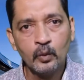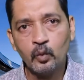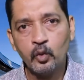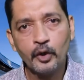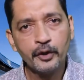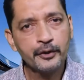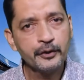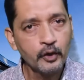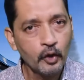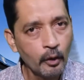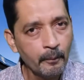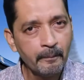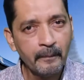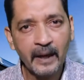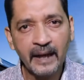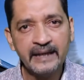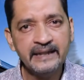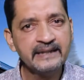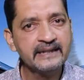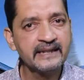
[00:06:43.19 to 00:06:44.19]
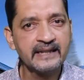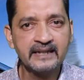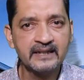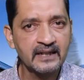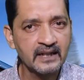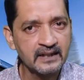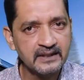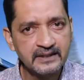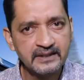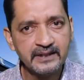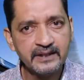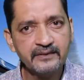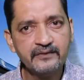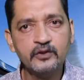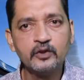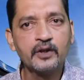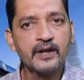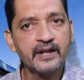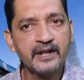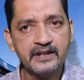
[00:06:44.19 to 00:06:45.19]
What your mind can
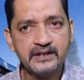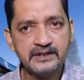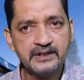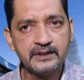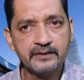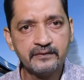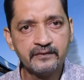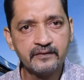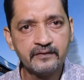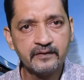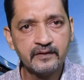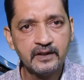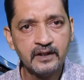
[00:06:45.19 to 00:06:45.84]
conceive, you can achieve.